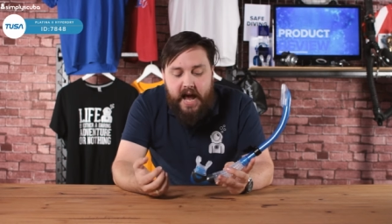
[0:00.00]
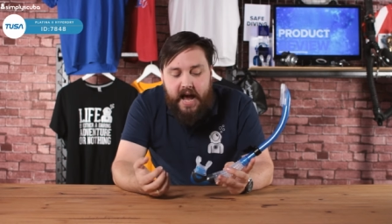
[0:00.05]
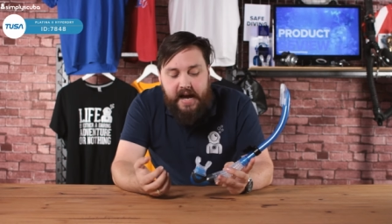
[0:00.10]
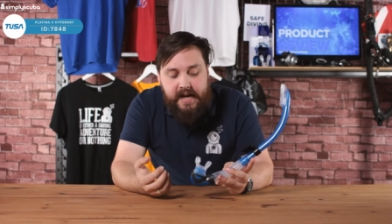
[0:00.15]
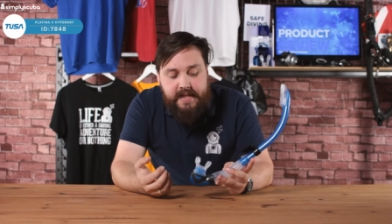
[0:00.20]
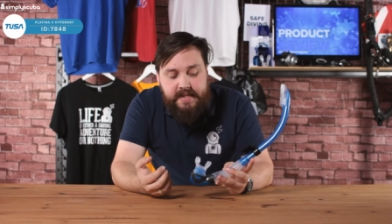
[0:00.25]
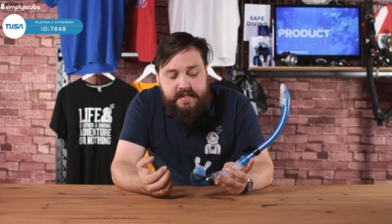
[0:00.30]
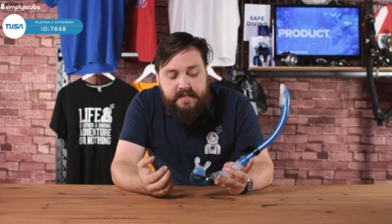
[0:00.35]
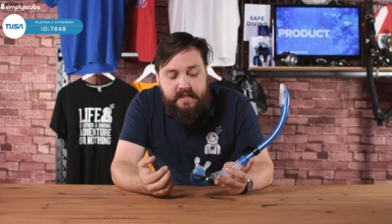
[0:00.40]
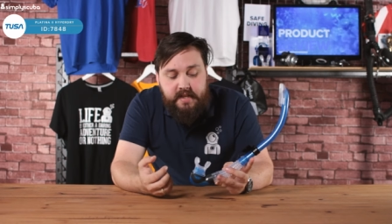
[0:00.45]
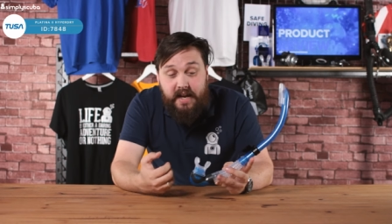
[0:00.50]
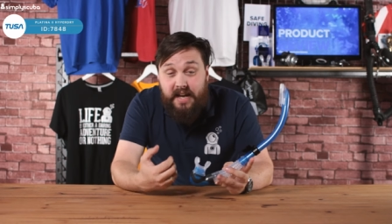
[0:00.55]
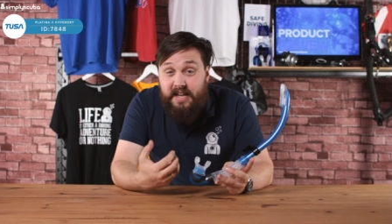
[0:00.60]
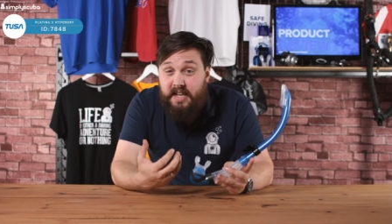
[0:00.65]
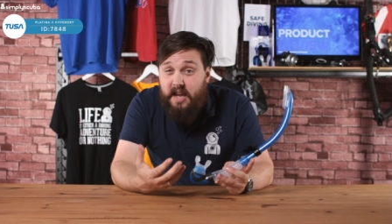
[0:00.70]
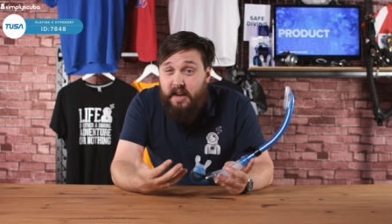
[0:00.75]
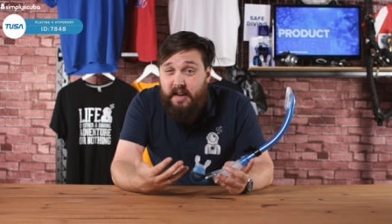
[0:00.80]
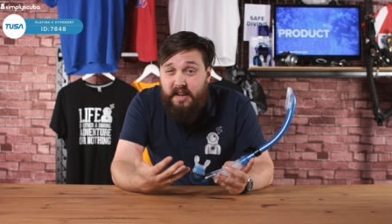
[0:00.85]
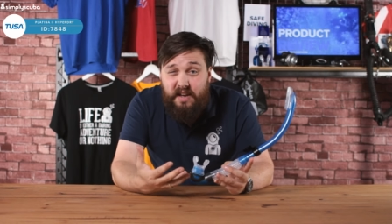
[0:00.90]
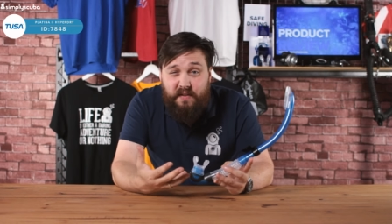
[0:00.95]
and, uh, and
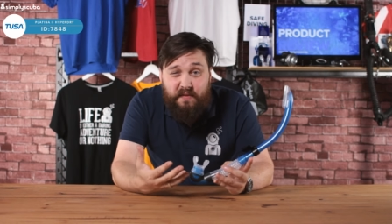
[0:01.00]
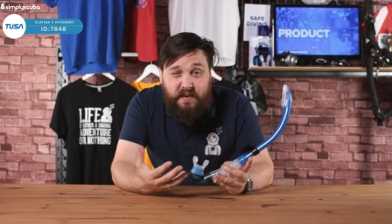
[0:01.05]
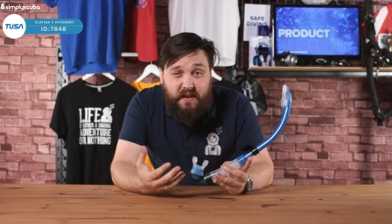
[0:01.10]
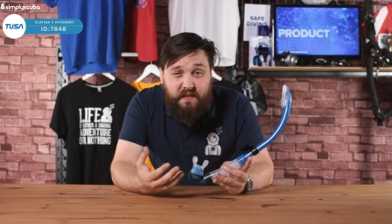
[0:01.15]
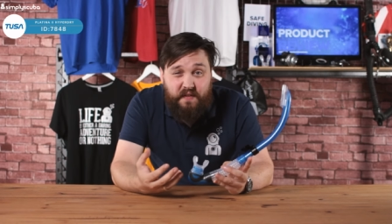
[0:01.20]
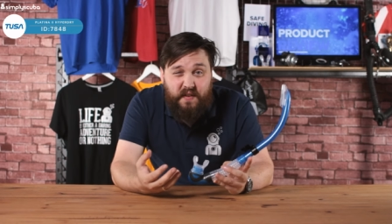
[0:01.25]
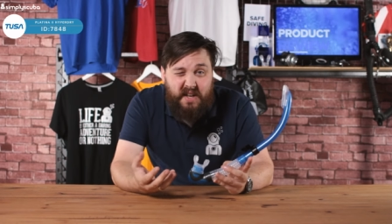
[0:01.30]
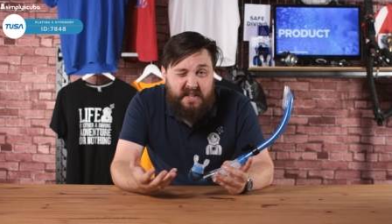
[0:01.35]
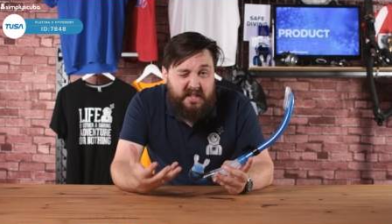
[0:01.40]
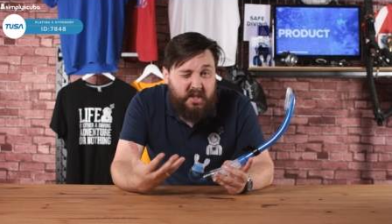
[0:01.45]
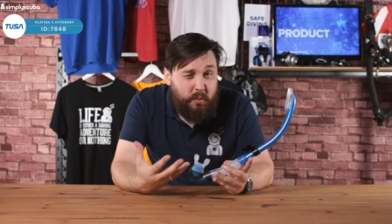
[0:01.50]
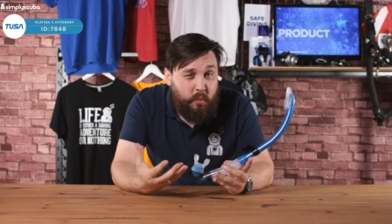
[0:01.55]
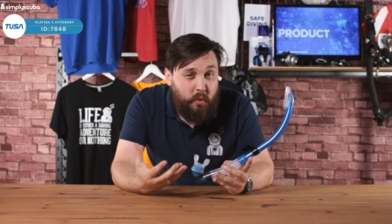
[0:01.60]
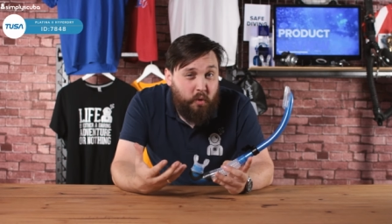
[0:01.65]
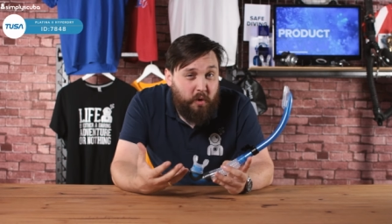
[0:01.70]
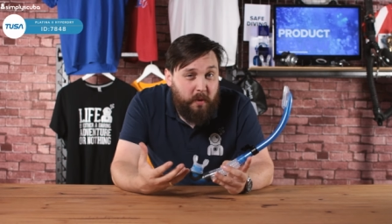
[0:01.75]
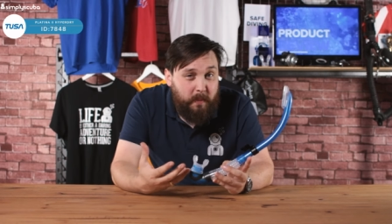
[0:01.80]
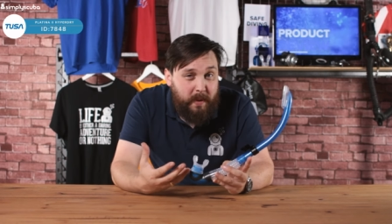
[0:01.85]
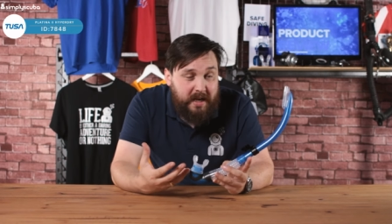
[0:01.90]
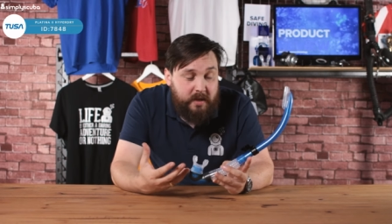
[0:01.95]
yeah, even if a
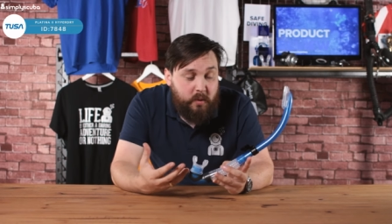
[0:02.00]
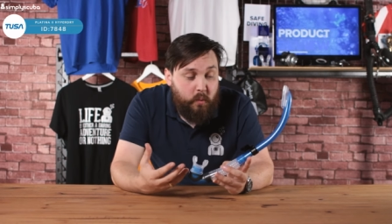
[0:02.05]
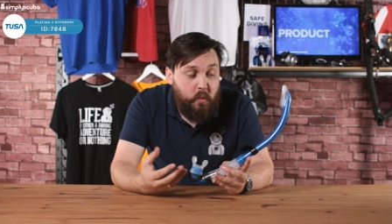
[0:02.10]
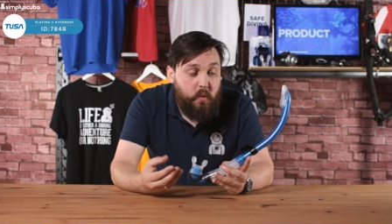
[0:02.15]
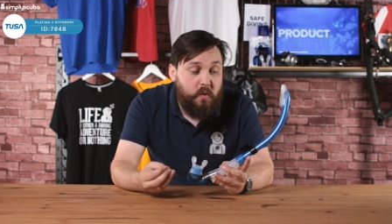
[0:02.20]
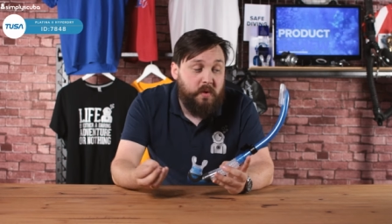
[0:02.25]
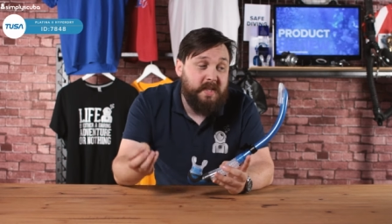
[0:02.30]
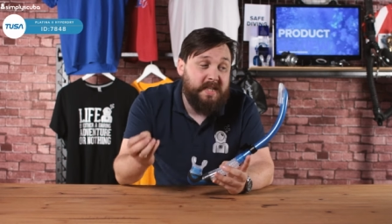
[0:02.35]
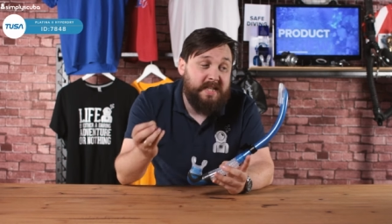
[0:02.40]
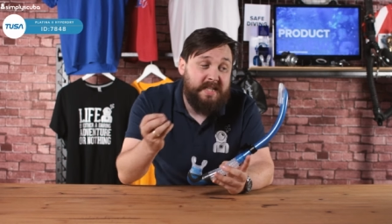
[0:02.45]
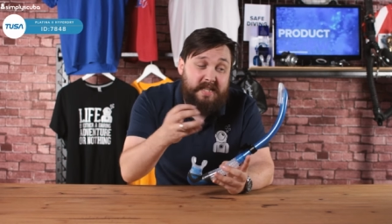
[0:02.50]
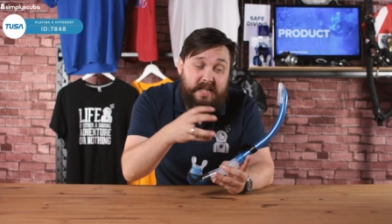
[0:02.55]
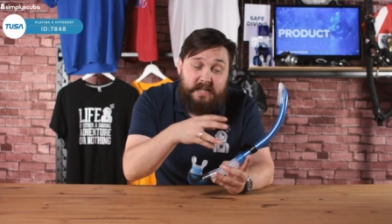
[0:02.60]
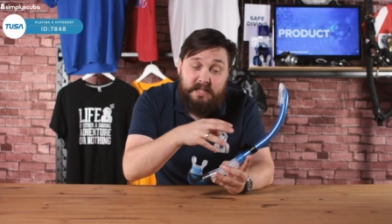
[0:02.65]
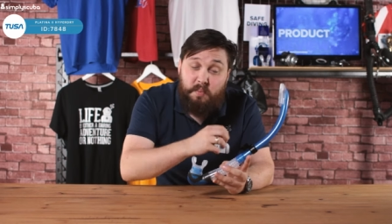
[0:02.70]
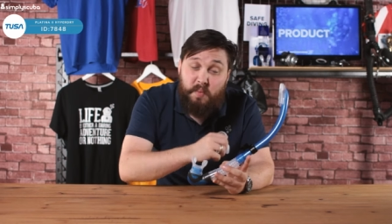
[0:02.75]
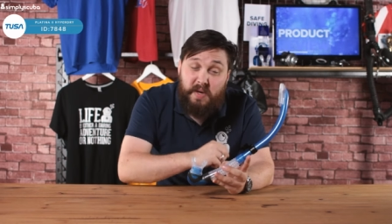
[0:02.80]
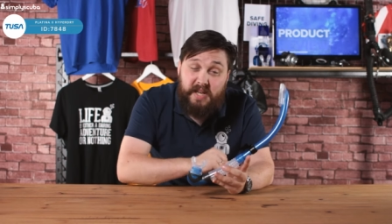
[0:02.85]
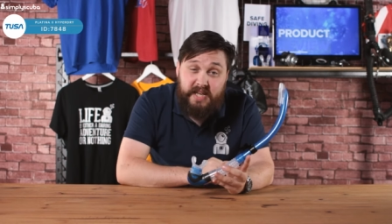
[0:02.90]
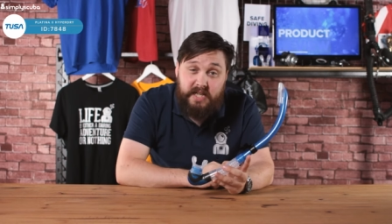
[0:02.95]
small amount of water
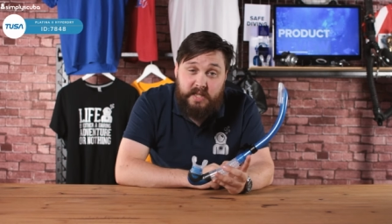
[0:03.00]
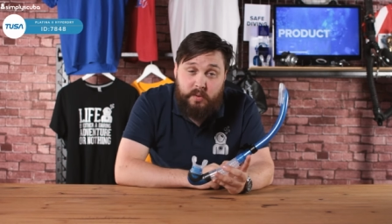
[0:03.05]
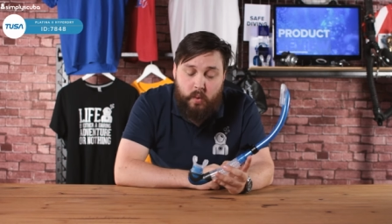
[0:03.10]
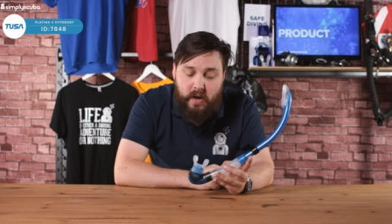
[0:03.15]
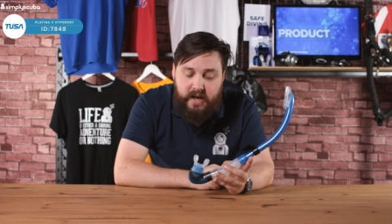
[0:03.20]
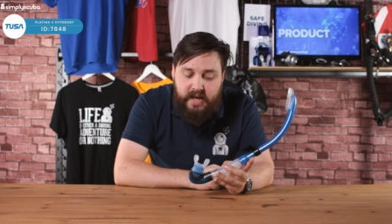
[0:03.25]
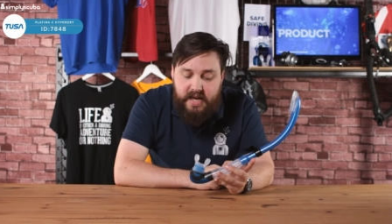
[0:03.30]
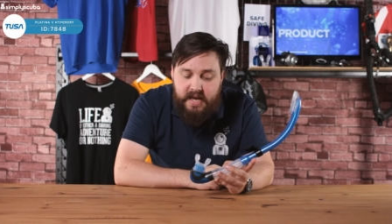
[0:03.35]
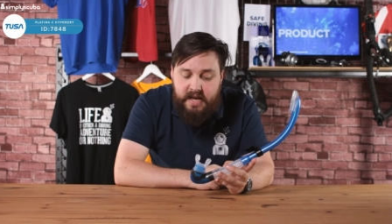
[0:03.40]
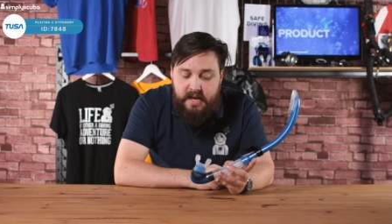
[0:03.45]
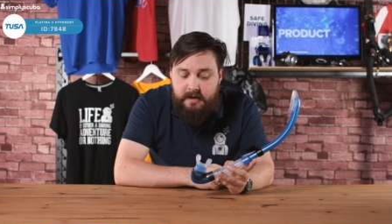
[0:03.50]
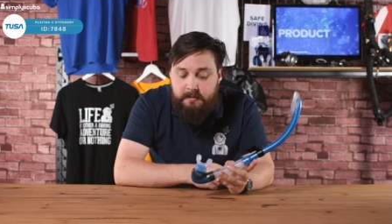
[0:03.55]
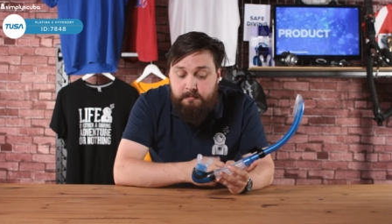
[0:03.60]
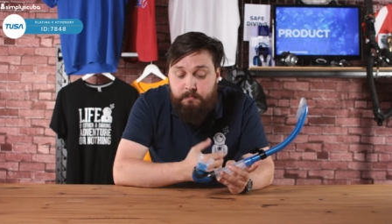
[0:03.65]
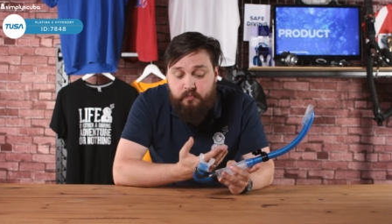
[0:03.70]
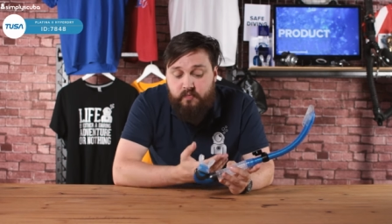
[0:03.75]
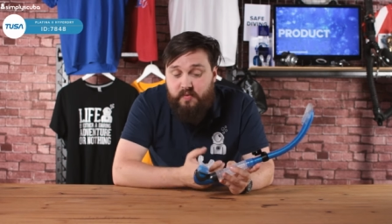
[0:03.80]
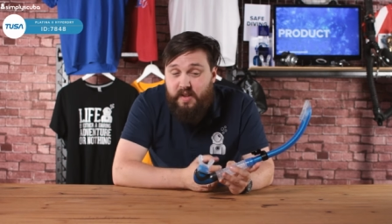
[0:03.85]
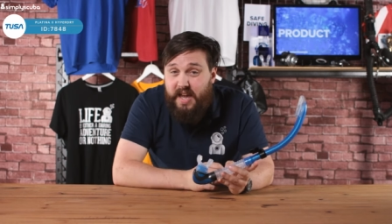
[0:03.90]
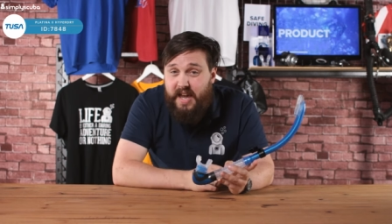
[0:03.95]
does make its way
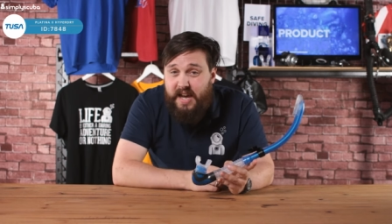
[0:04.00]
in,